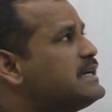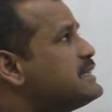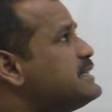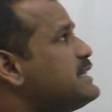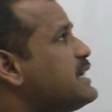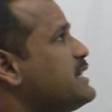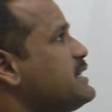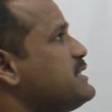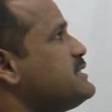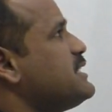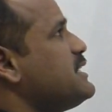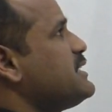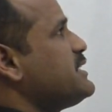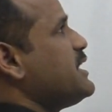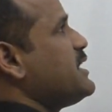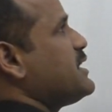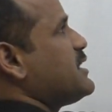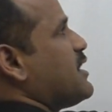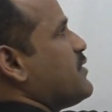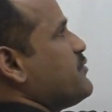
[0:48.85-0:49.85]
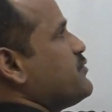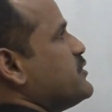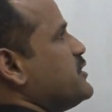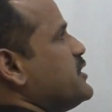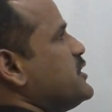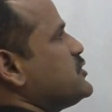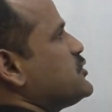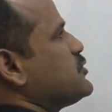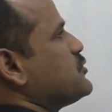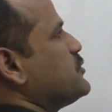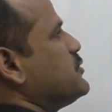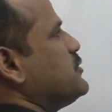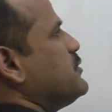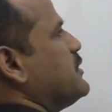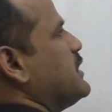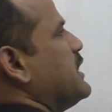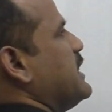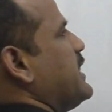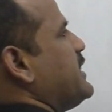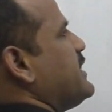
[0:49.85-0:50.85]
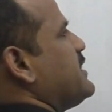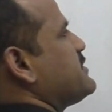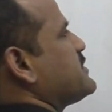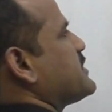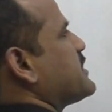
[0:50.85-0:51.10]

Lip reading: The resultant of these two, let us